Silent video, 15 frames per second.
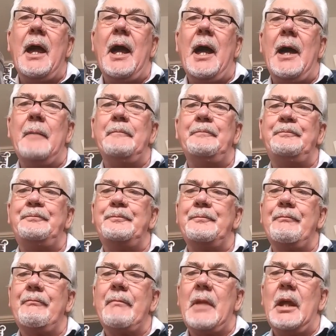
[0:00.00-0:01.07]

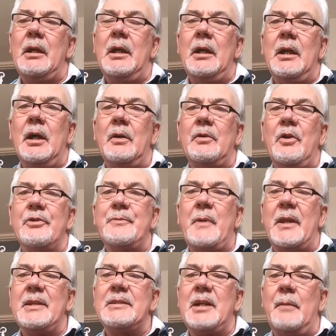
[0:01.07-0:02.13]
Of course,
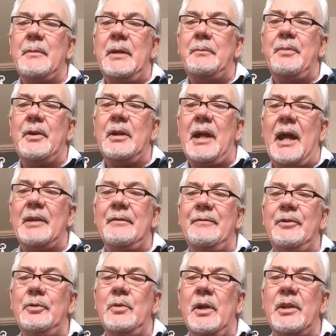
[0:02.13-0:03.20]
by the time they put it, add a
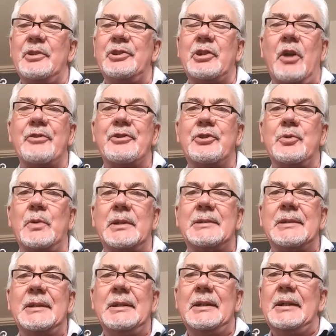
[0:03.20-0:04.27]
few other shots to
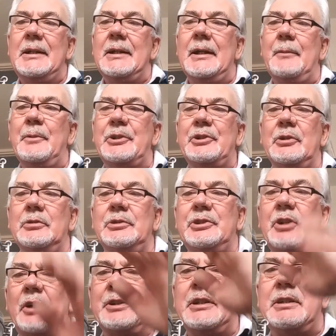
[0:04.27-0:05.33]
it, which will
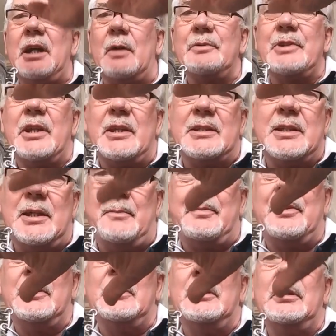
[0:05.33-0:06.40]
shot it down to the tip,
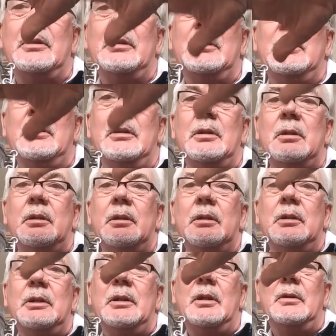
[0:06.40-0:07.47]

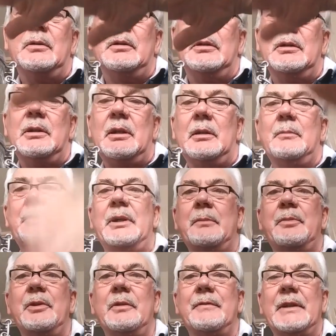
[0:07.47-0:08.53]
you know, that'll be a
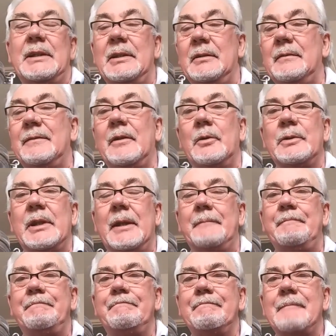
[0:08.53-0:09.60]
perfect little float then.
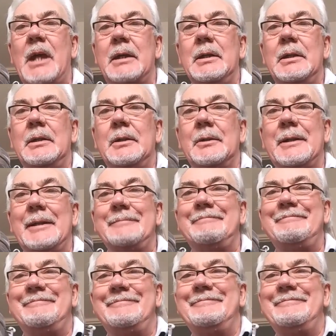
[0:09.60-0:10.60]
Okay.